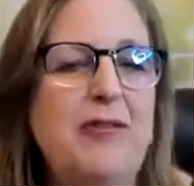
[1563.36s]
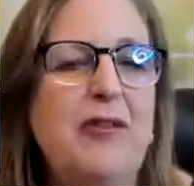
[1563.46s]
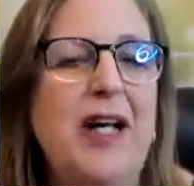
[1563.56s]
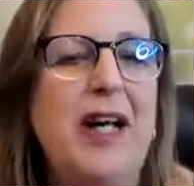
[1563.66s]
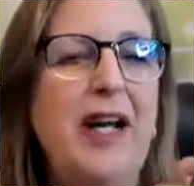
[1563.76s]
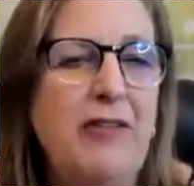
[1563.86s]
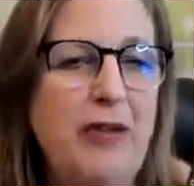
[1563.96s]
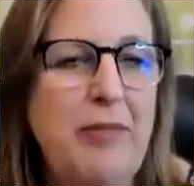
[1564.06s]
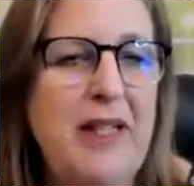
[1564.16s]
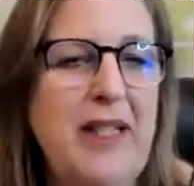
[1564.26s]
for
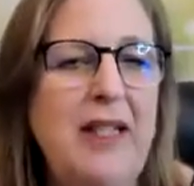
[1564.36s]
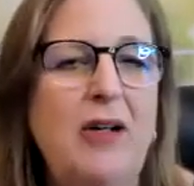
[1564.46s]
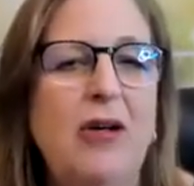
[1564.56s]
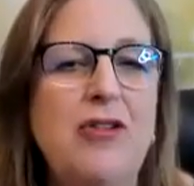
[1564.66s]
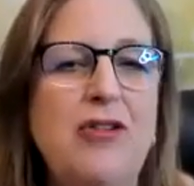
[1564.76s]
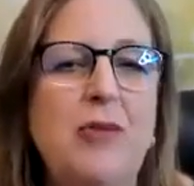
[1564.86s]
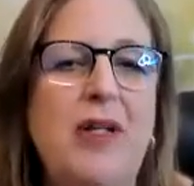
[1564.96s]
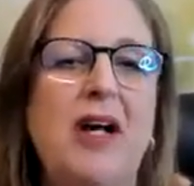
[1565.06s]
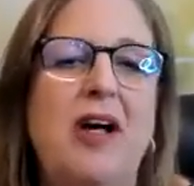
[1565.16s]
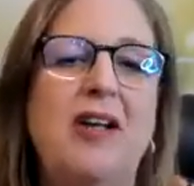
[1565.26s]
everybody, or do
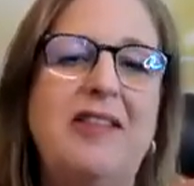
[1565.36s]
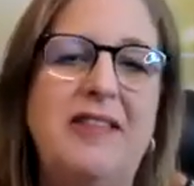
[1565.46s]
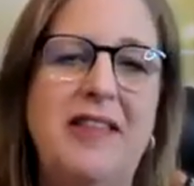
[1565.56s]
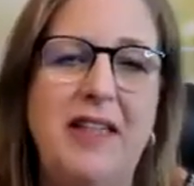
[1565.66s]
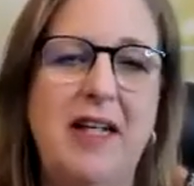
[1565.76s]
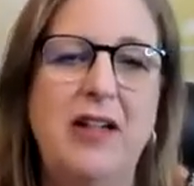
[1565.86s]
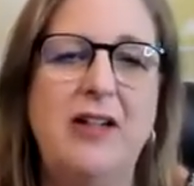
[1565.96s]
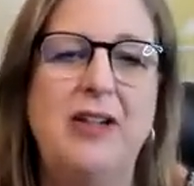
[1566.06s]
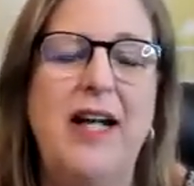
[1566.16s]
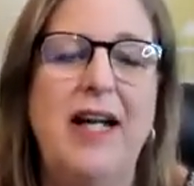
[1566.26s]
we all see
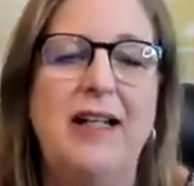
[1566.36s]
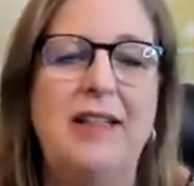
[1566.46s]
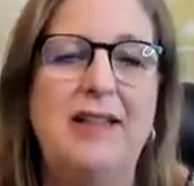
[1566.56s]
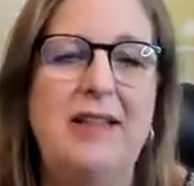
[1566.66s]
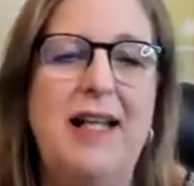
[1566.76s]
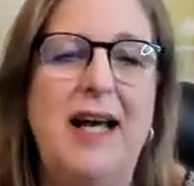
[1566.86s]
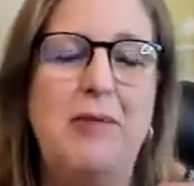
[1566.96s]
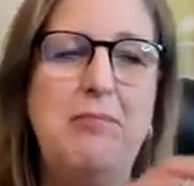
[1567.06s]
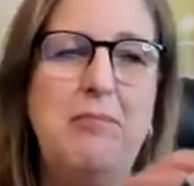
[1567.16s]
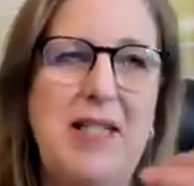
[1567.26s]
color and that
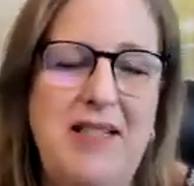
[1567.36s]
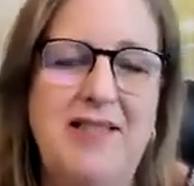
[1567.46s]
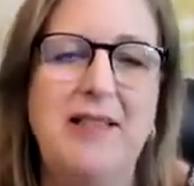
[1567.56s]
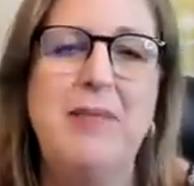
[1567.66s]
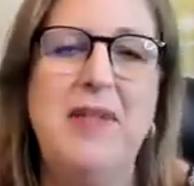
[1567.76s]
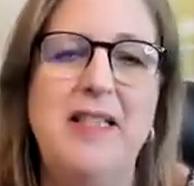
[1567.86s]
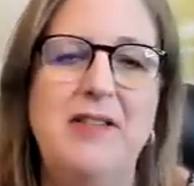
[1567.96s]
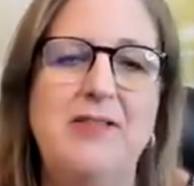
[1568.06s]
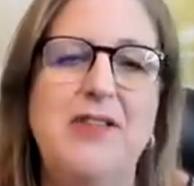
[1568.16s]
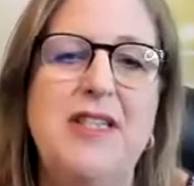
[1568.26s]
means something
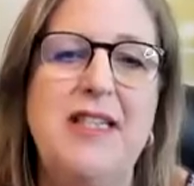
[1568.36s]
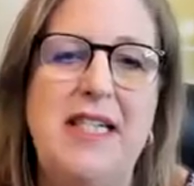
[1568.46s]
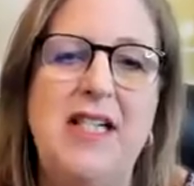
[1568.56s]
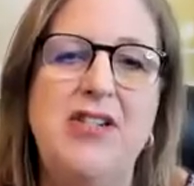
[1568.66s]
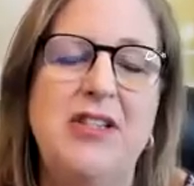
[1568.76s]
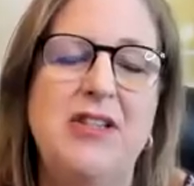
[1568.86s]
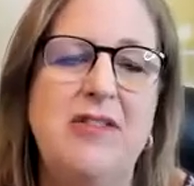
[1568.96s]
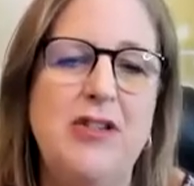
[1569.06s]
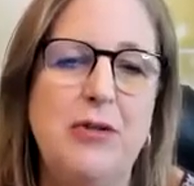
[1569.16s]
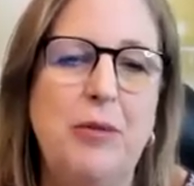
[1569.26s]
different to each
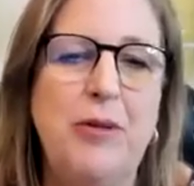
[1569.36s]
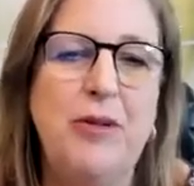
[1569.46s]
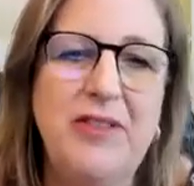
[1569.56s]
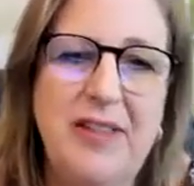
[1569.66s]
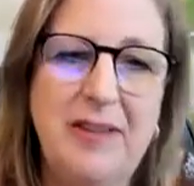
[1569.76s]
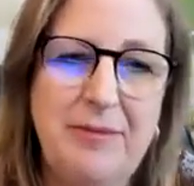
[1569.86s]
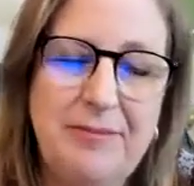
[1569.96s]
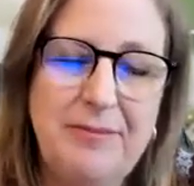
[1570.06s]
individual person?